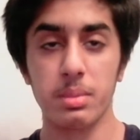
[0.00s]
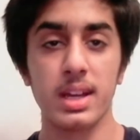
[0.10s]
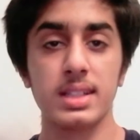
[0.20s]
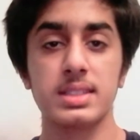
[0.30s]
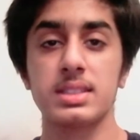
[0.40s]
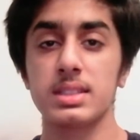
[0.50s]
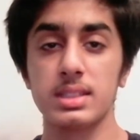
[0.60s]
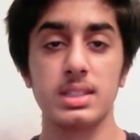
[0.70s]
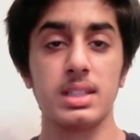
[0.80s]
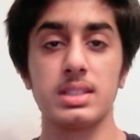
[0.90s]
pest
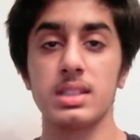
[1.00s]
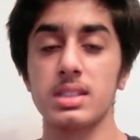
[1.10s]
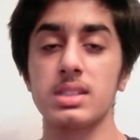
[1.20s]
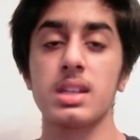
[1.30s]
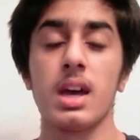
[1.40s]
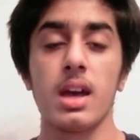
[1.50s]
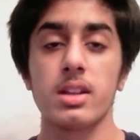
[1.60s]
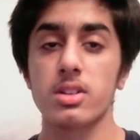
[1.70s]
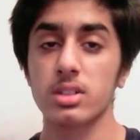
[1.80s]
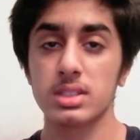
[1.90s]
diseases,
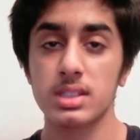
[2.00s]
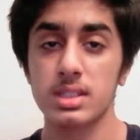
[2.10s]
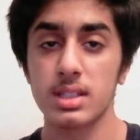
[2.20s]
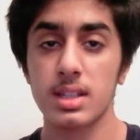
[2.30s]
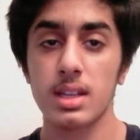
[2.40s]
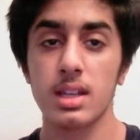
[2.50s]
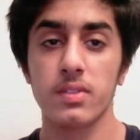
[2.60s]
toxicity,